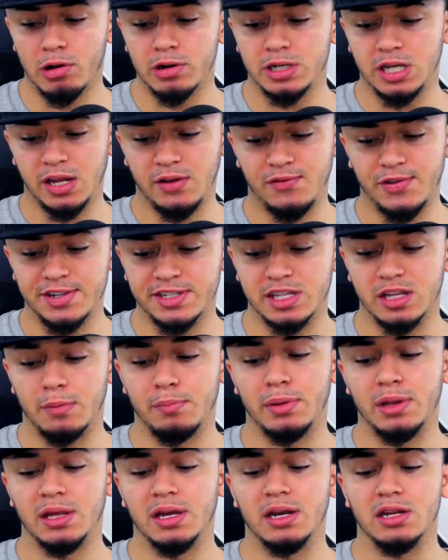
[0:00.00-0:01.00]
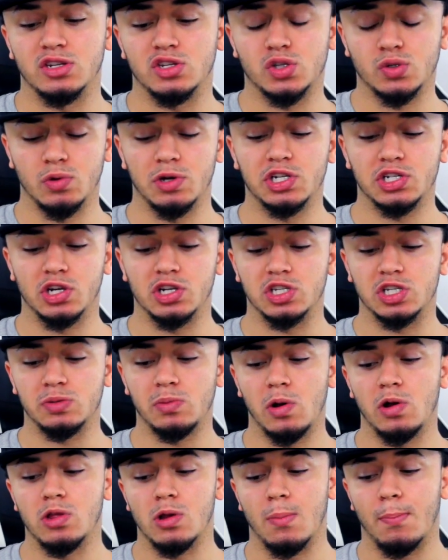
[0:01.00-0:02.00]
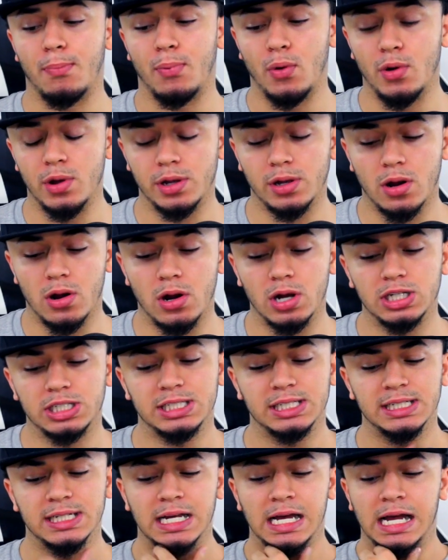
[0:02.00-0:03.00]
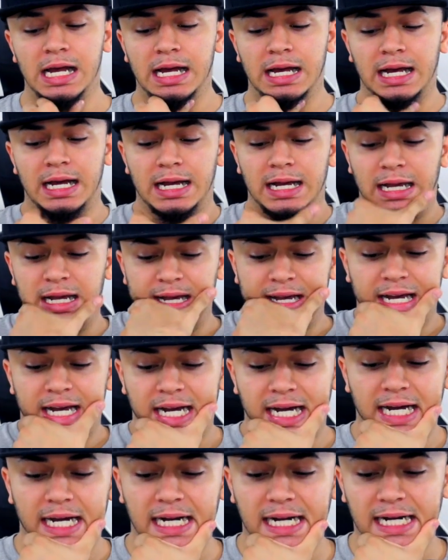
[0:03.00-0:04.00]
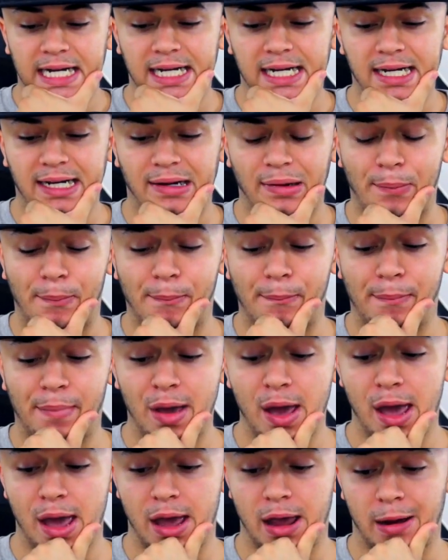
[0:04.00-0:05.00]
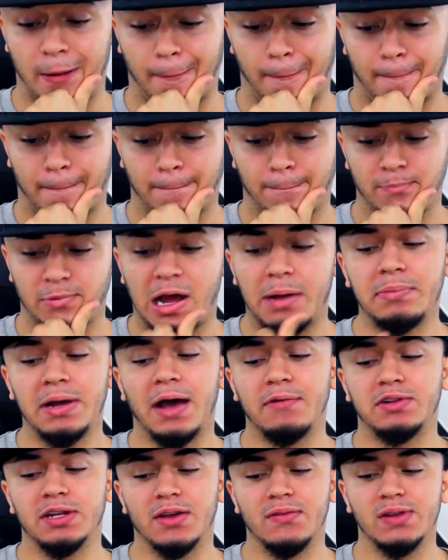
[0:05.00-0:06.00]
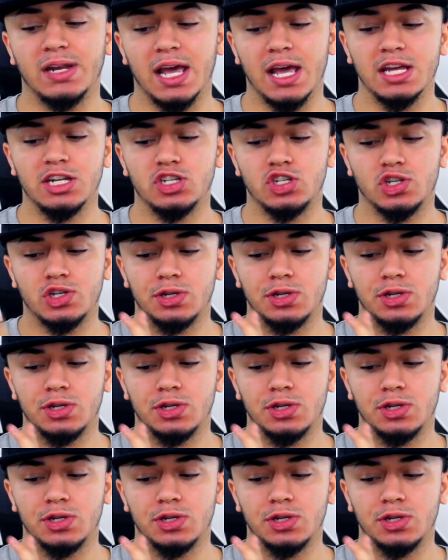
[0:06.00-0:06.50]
roll defense, the ability to switch on smaller point guards. Oh man. I'm gonna have to give an edge